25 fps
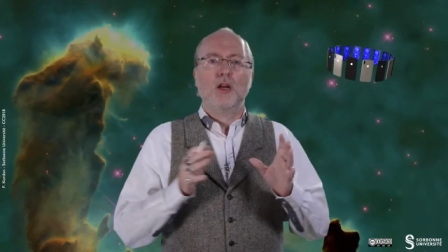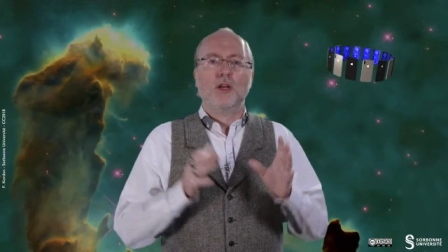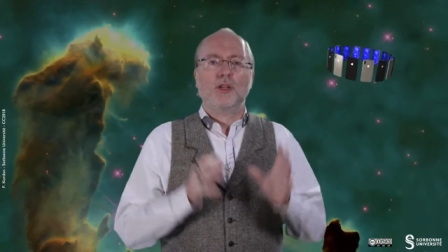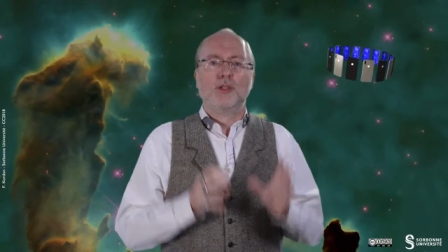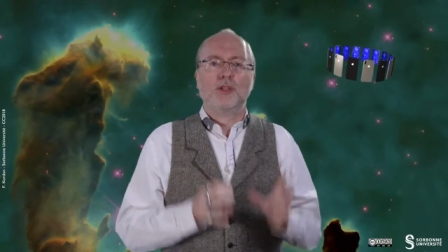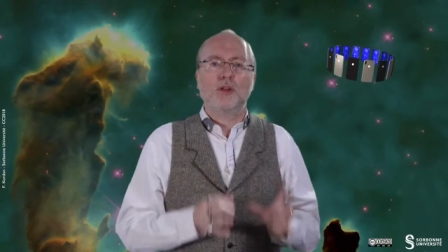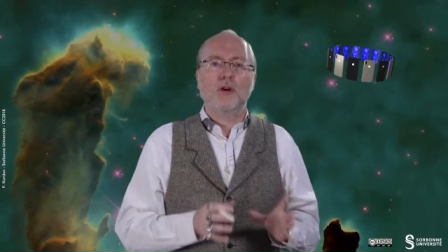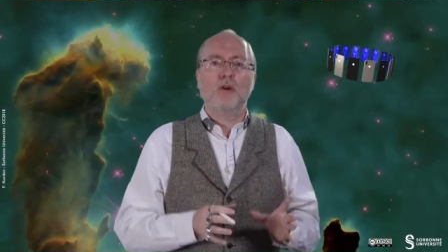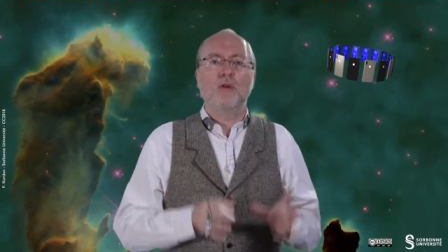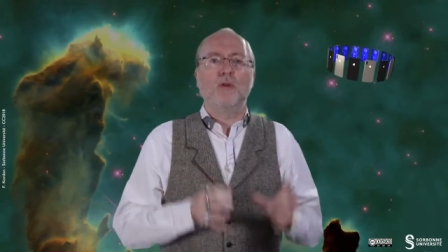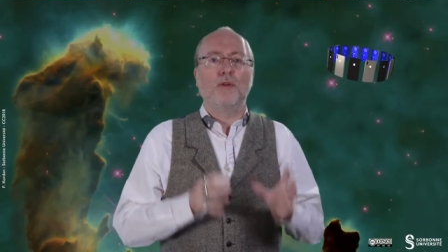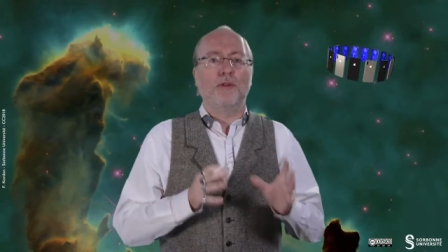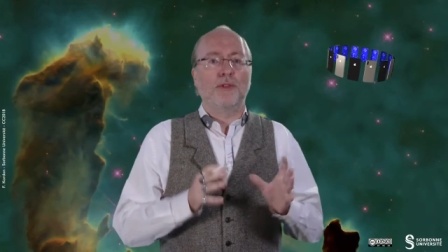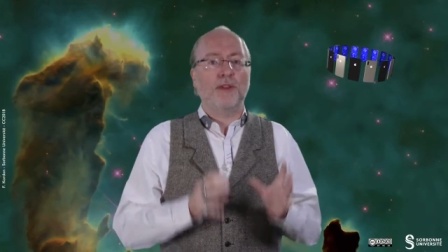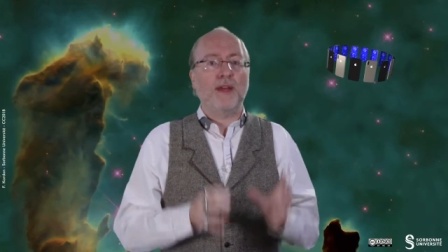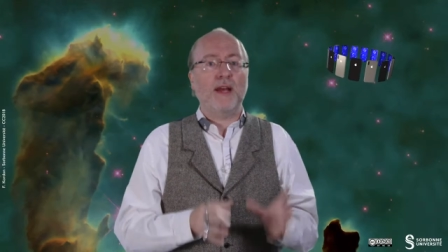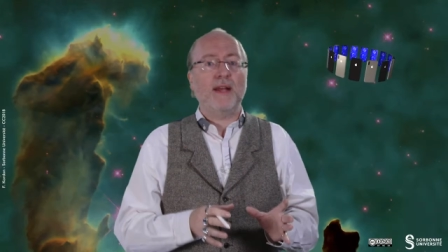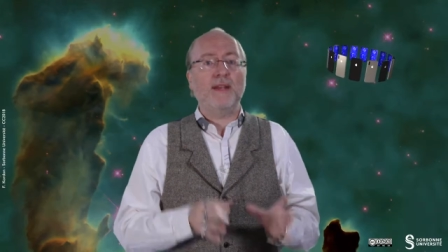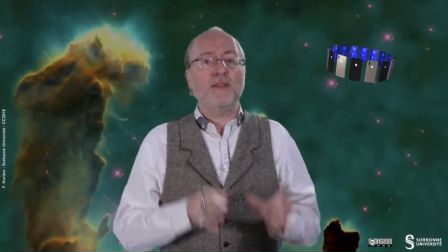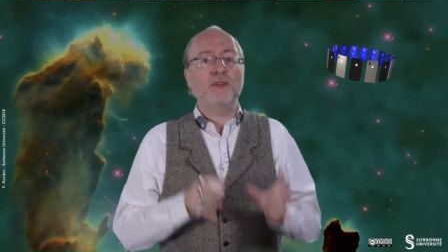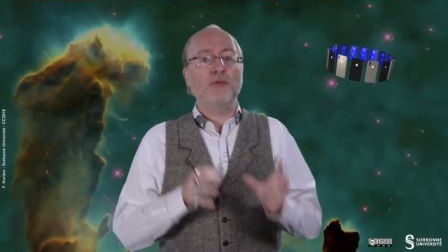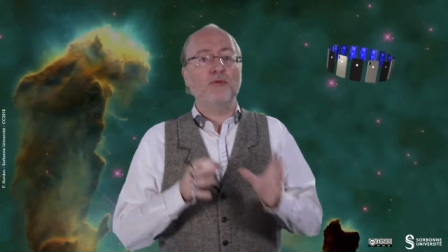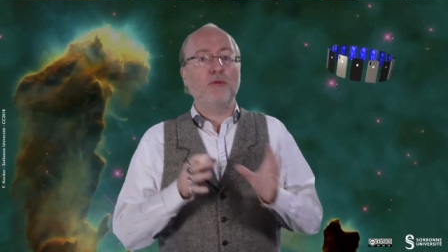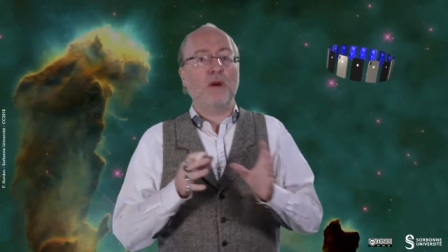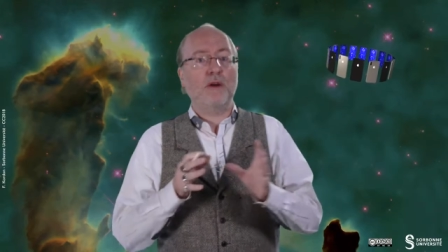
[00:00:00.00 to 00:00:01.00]
So
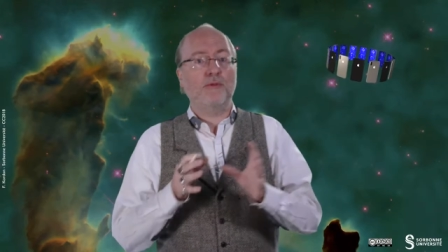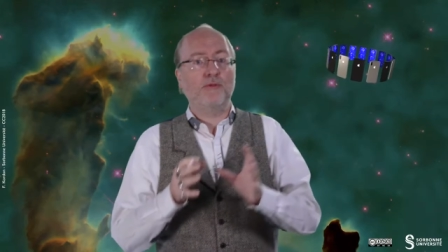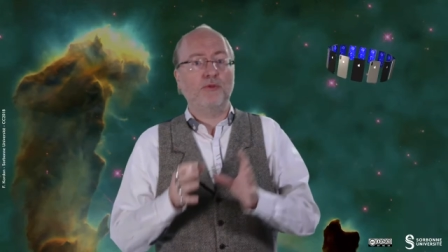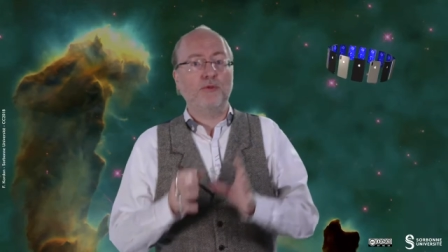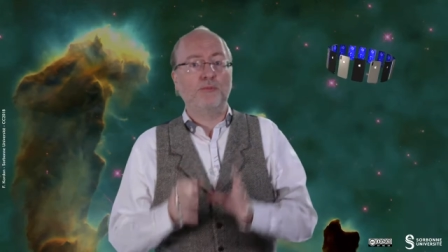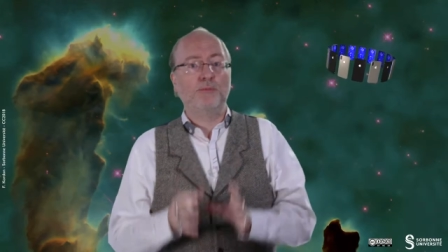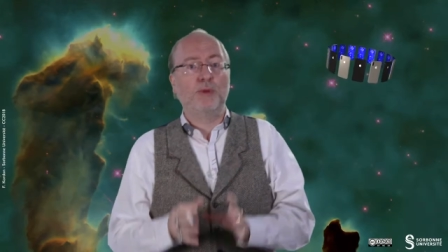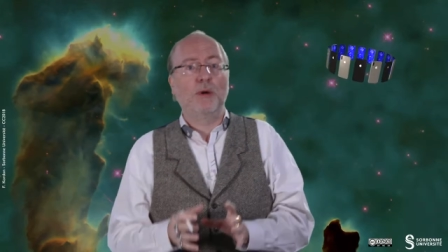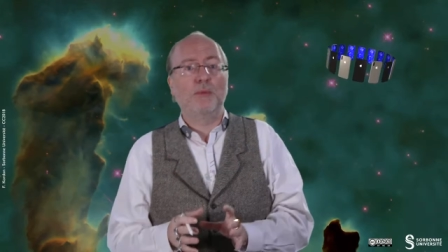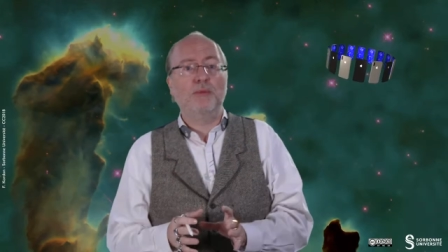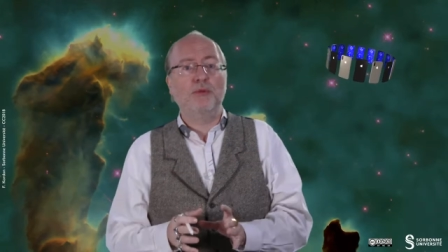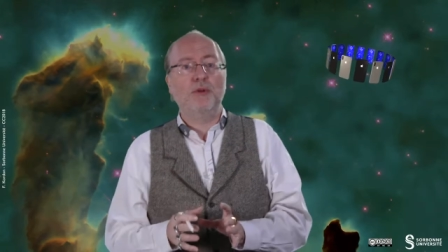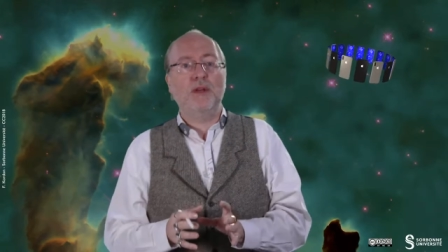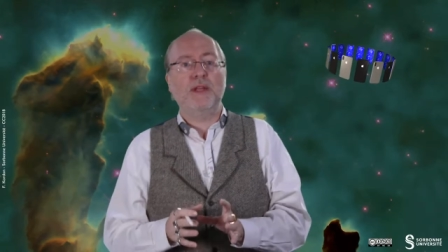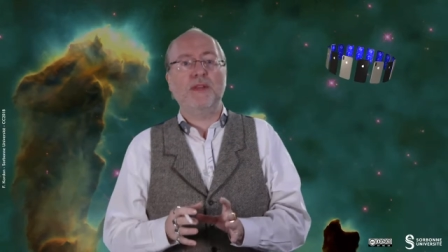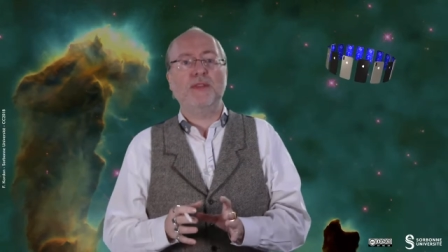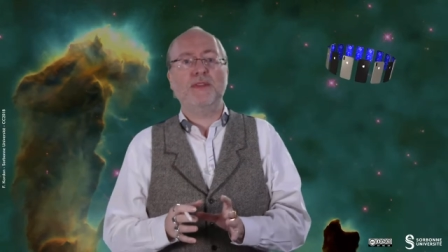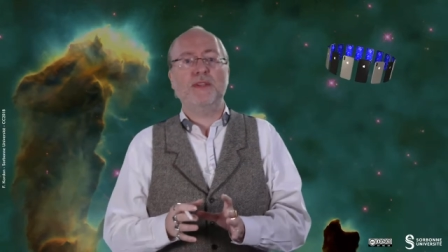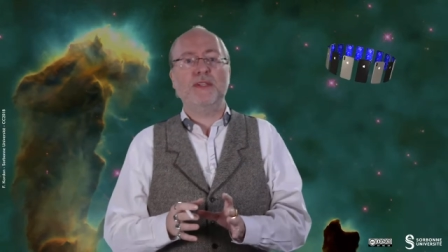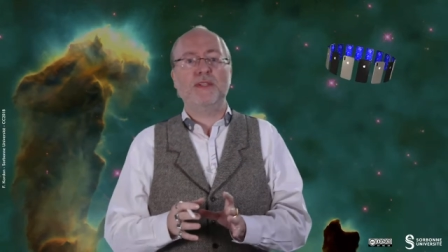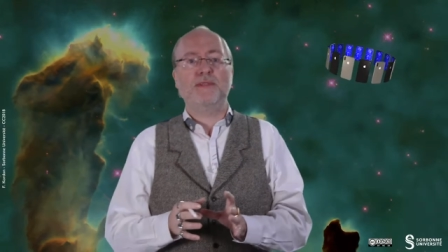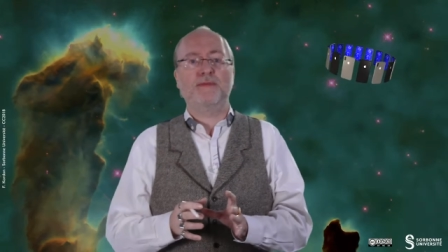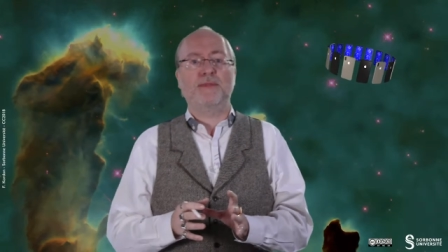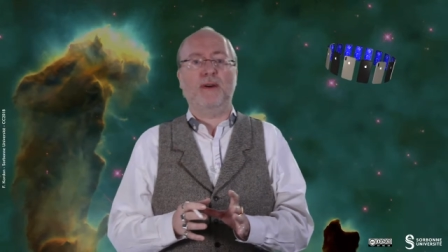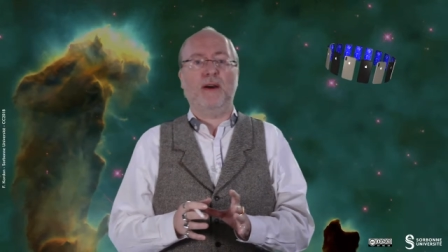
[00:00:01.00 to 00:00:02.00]
then you have to populate
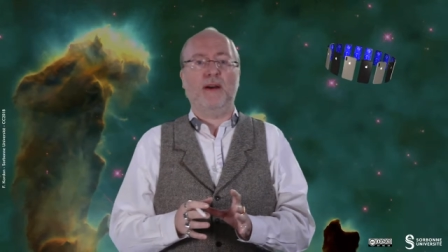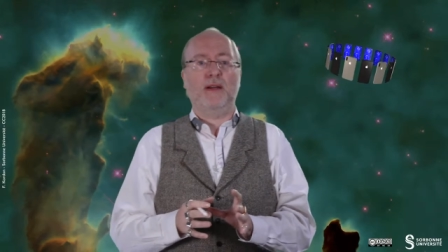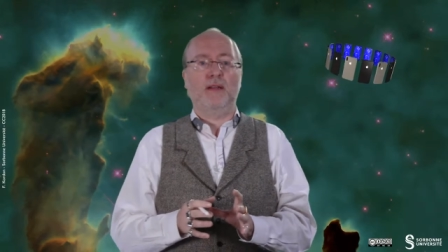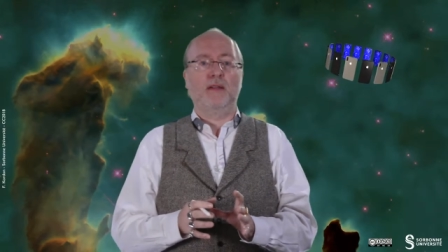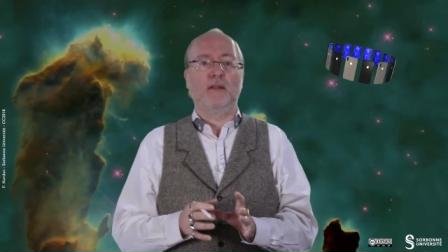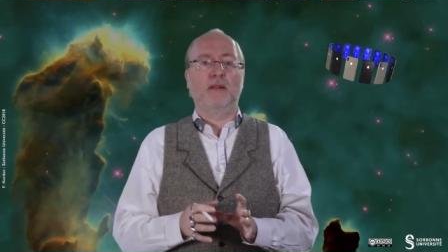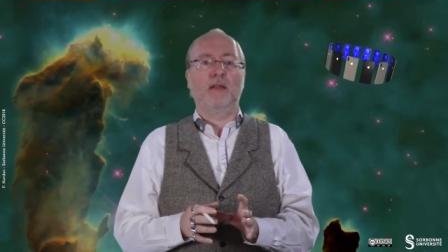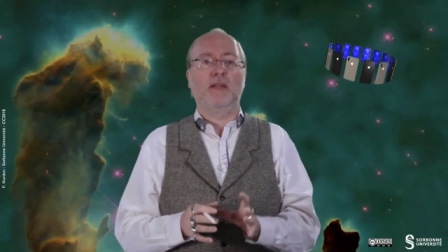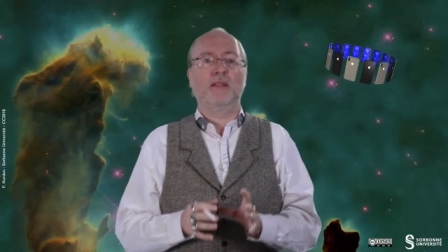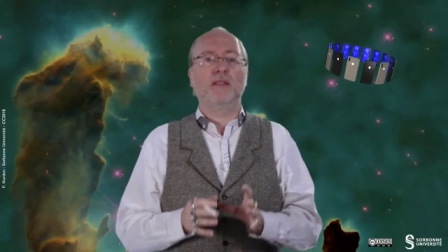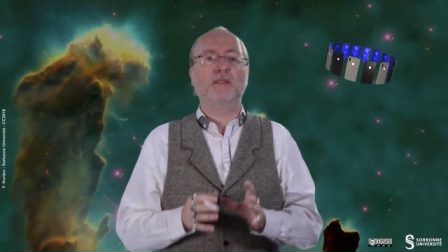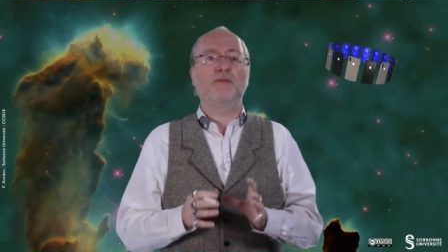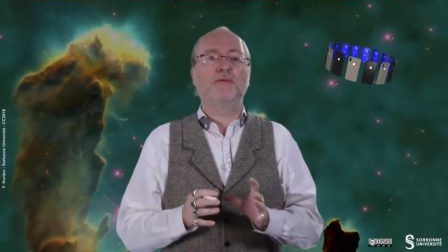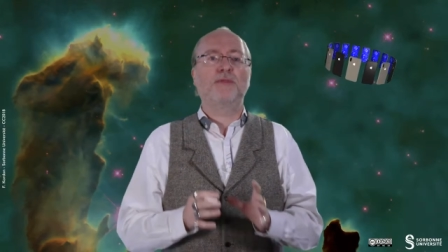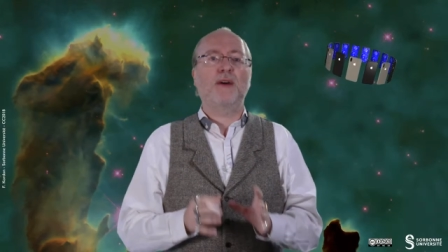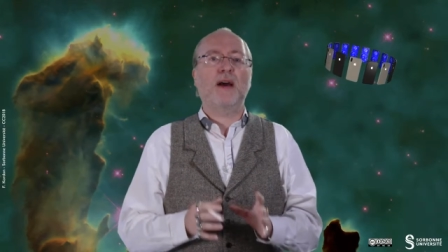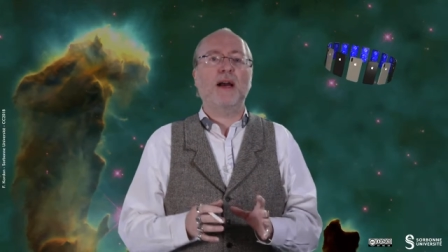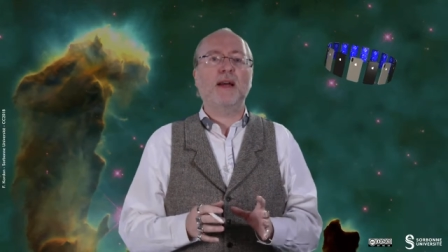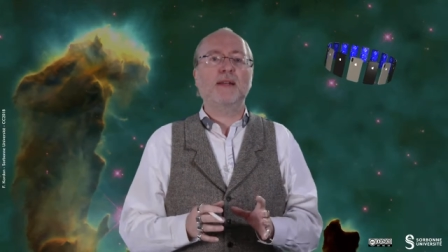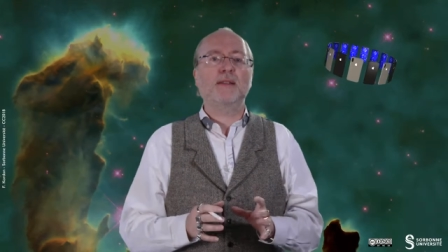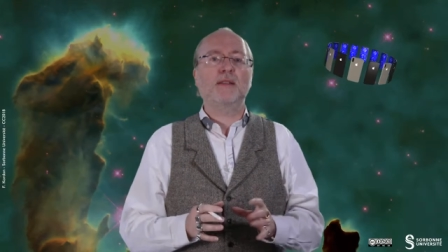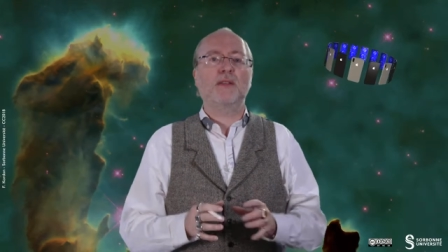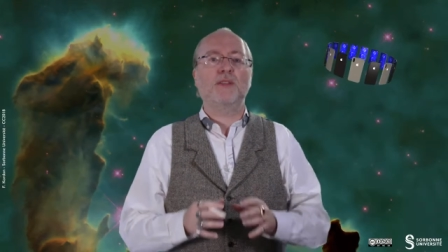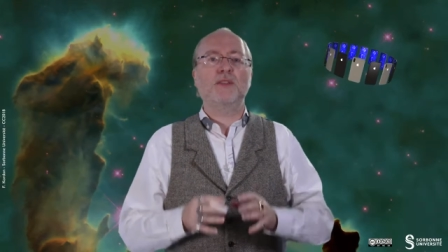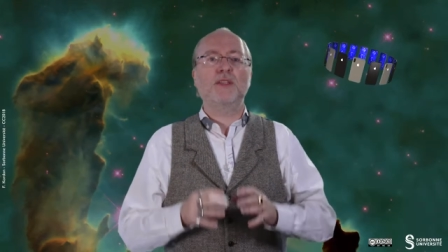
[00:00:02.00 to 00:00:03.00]
this file. In
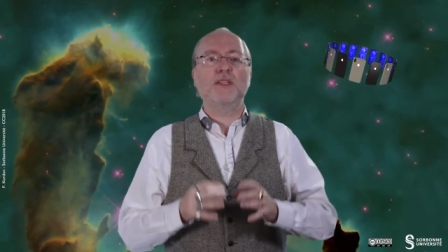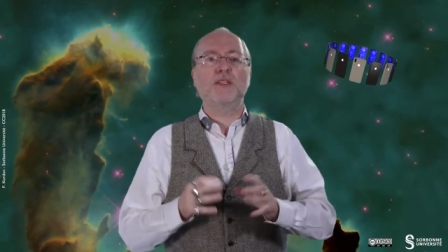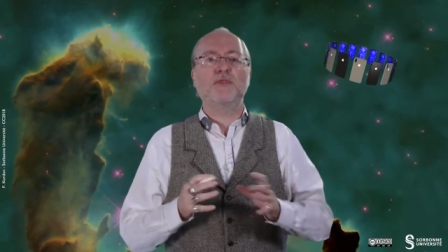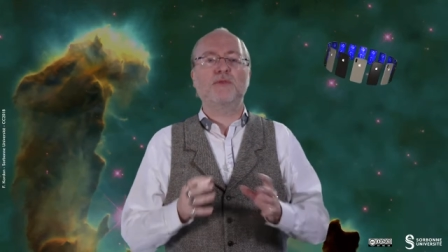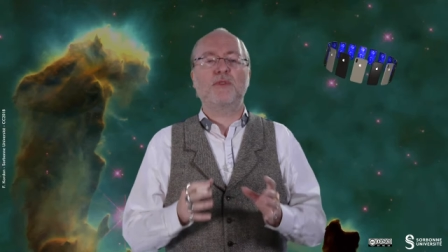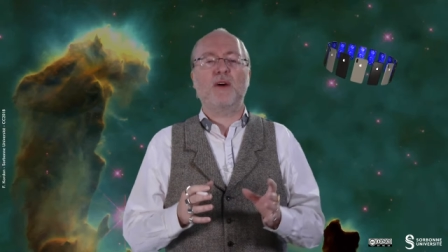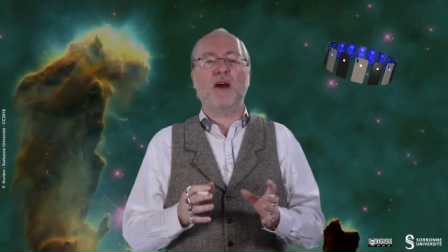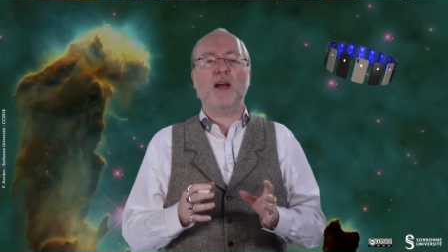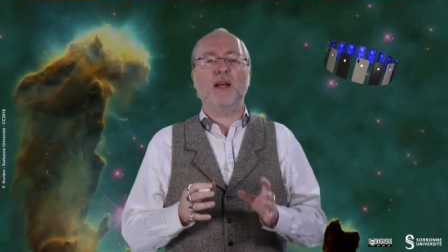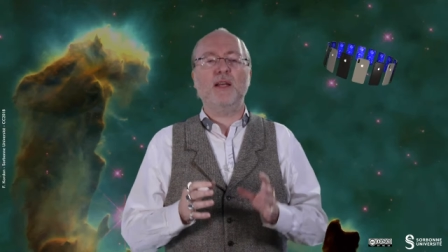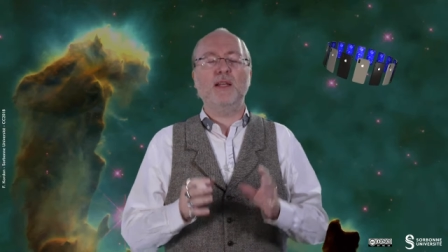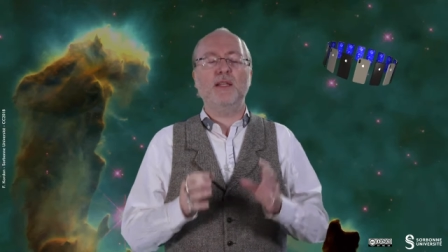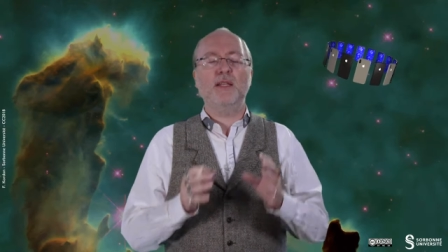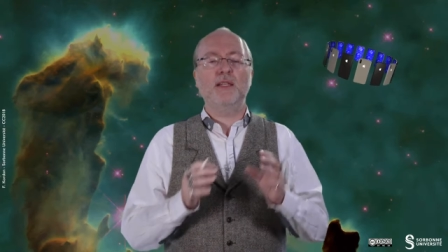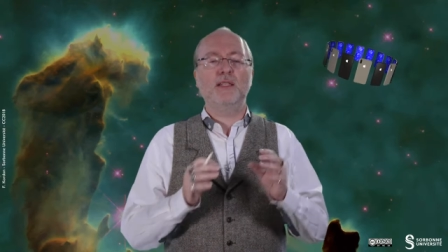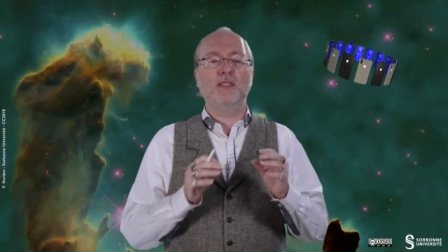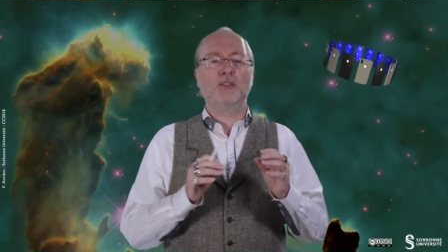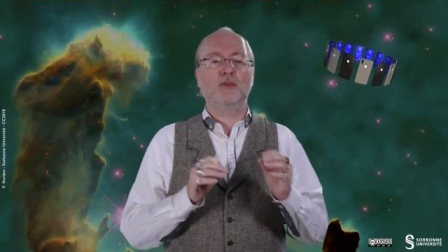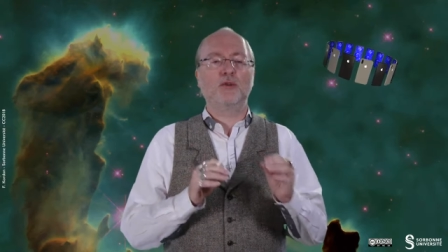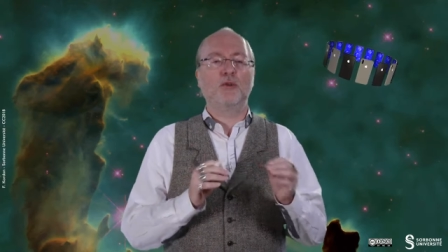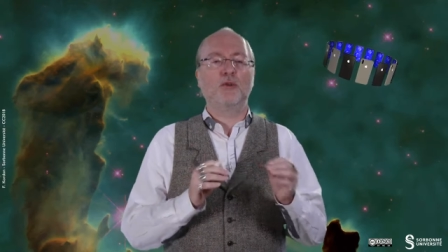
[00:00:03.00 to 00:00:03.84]
fact, this file is